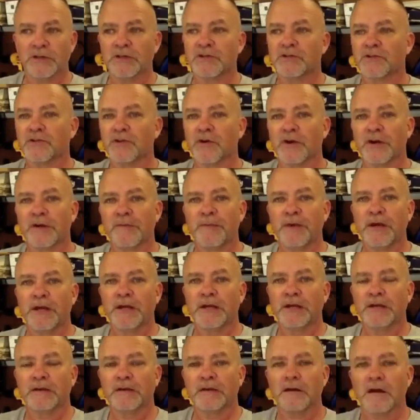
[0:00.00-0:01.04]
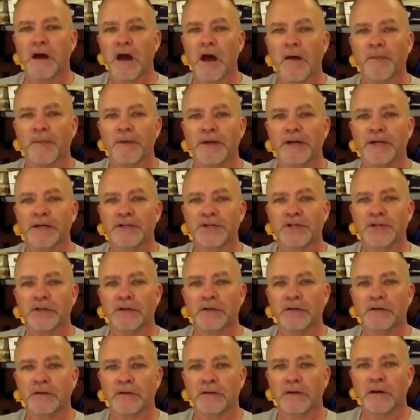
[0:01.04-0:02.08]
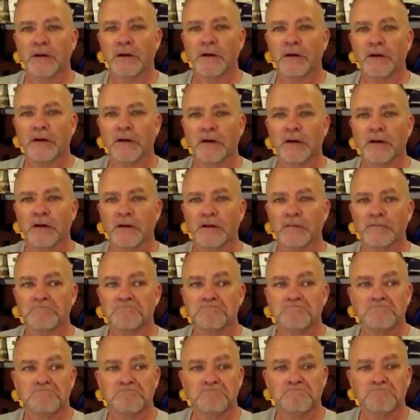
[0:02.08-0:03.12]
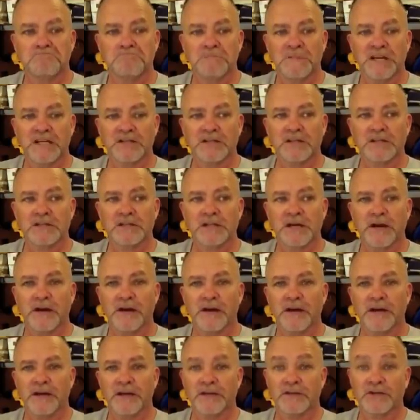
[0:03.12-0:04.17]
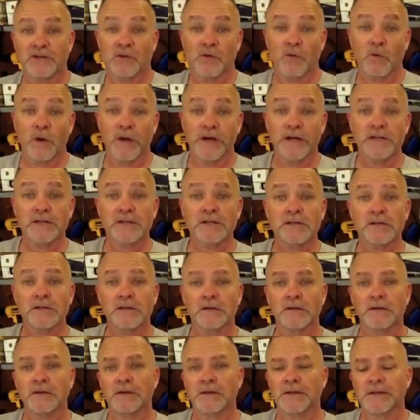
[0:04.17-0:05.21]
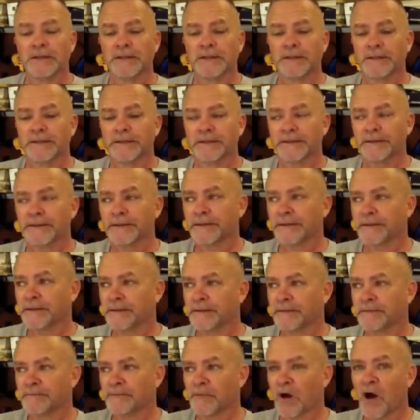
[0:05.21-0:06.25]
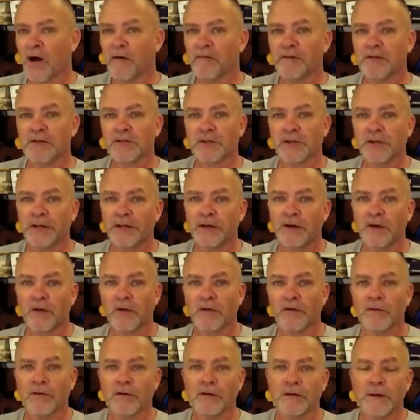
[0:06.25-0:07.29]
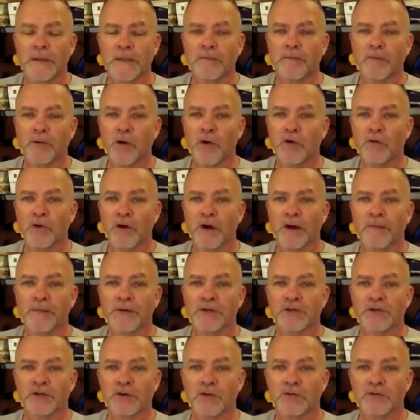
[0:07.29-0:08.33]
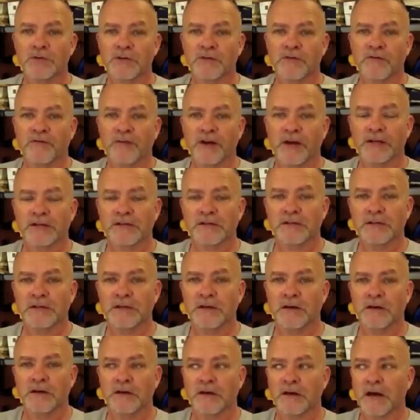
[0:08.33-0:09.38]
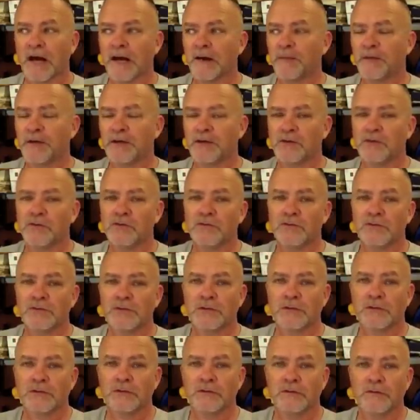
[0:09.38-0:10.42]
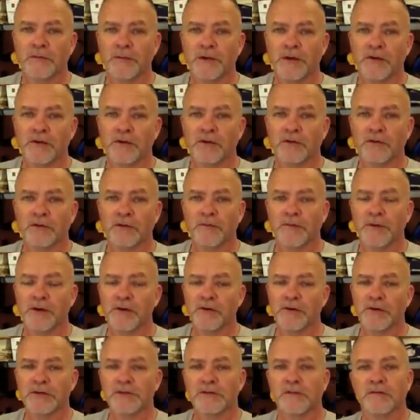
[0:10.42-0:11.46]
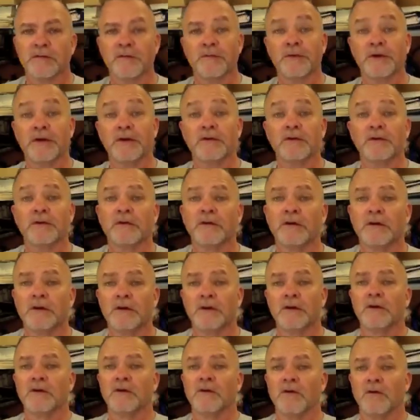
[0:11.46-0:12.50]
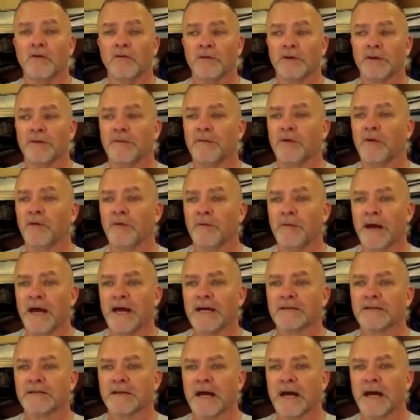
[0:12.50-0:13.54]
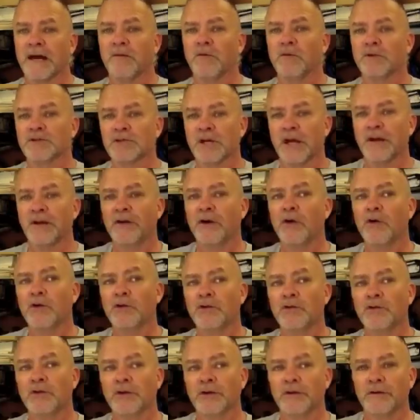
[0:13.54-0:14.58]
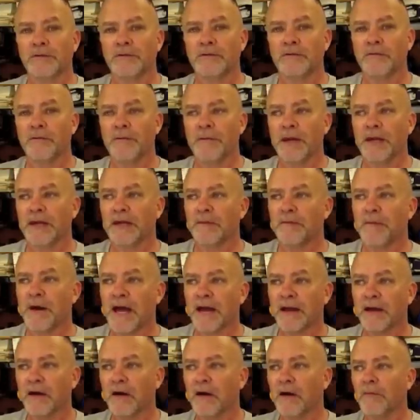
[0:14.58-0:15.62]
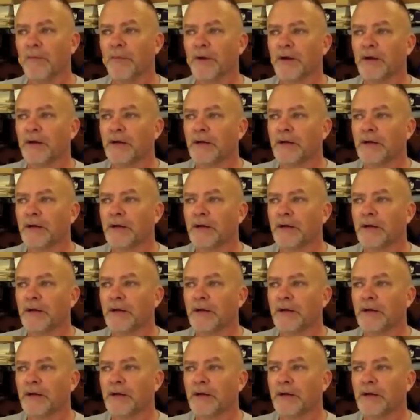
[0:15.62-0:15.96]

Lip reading: is 30-minute hop addition necessary? Is it a waste? Obviously, on the program, it shows it affects the IBUs, the bitterness of the beer on the backside, which I know you could make it back up.